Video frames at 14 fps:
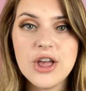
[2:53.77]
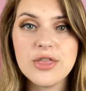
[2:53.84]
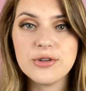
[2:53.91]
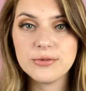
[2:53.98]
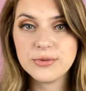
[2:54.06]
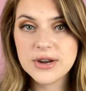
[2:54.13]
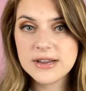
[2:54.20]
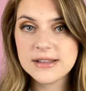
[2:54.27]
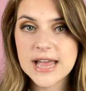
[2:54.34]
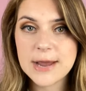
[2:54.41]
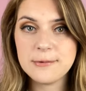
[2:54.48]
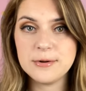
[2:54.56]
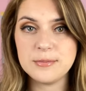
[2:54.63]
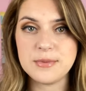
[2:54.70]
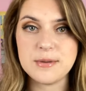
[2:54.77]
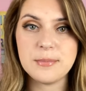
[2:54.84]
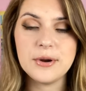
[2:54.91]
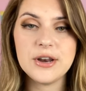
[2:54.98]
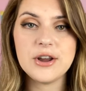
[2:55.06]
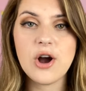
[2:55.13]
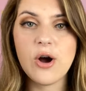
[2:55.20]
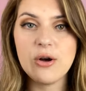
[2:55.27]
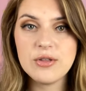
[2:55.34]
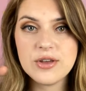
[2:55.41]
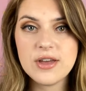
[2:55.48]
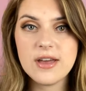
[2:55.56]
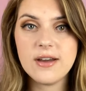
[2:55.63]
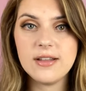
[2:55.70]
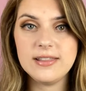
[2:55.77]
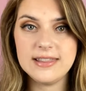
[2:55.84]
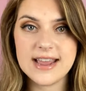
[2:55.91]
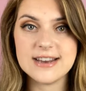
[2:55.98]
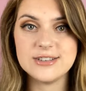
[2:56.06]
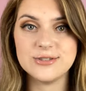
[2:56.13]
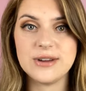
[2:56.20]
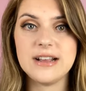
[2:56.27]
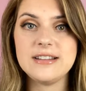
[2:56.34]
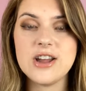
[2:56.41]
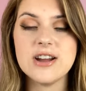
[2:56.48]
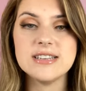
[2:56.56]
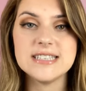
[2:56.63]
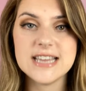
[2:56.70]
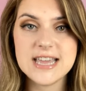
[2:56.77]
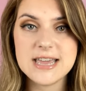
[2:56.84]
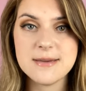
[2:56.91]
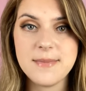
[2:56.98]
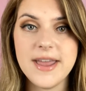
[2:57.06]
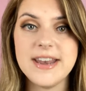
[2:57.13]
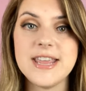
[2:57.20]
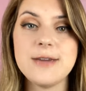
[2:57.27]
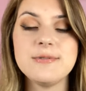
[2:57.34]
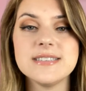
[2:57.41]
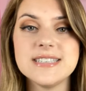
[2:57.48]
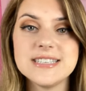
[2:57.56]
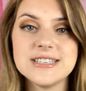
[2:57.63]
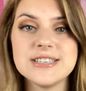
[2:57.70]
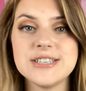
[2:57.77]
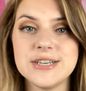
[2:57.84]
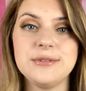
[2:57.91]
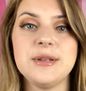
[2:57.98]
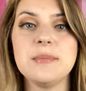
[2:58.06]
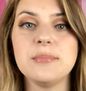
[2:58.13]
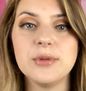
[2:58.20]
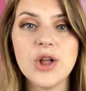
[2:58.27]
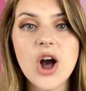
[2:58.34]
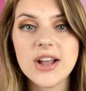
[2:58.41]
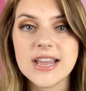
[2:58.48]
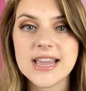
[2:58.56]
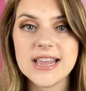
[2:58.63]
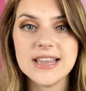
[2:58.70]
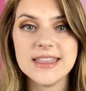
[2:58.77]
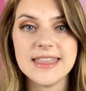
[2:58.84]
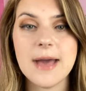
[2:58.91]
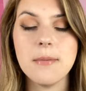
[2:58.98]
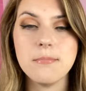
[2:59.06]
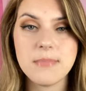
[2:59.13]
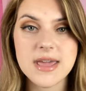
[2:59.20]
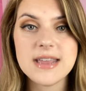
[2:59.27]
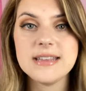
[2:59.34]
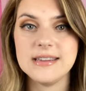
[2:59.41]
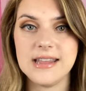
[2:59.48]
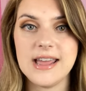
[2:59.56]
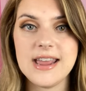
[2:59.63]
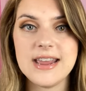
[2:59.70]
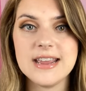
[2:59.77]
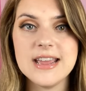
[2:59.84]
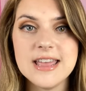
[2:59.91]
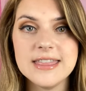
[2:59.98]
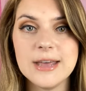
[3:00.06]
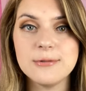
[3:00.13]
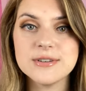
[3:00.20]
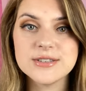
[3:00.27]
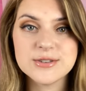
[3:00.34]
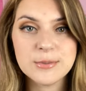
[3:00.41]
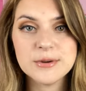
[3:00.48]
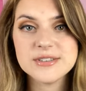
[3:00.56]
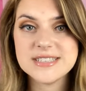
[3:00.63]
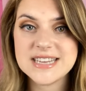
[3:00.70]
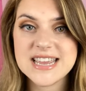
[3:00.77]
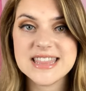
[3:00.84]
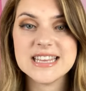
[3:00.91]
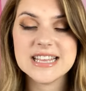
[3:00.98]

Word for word: the ring light would be putting all the light directly onto him and he was necessarily blocking that main light that was supposed to hit the